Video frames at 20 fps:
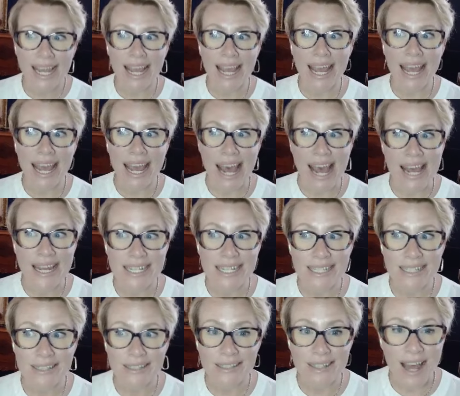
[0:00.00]

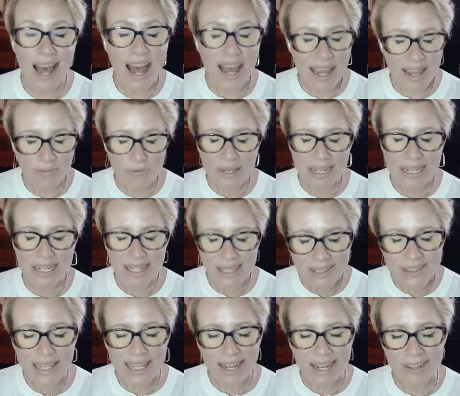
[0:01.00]
And I have been
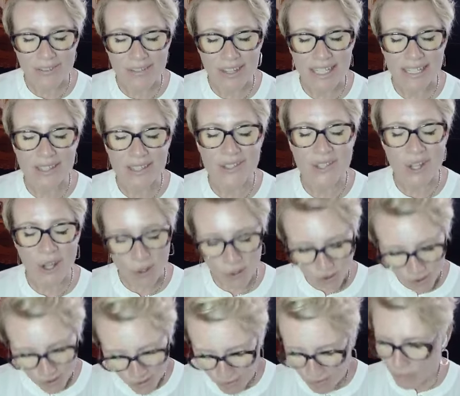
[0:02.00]
guilty of this,
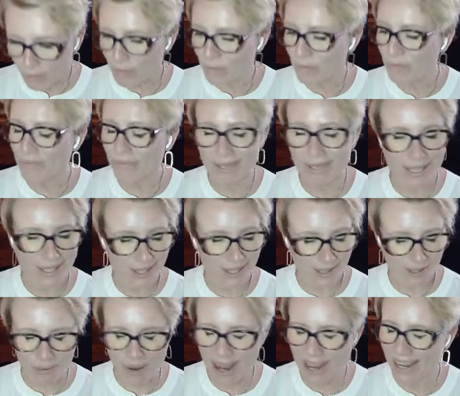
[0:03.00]
so this
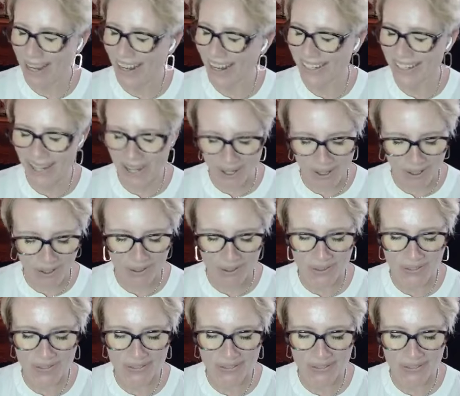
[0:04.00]
is why I know.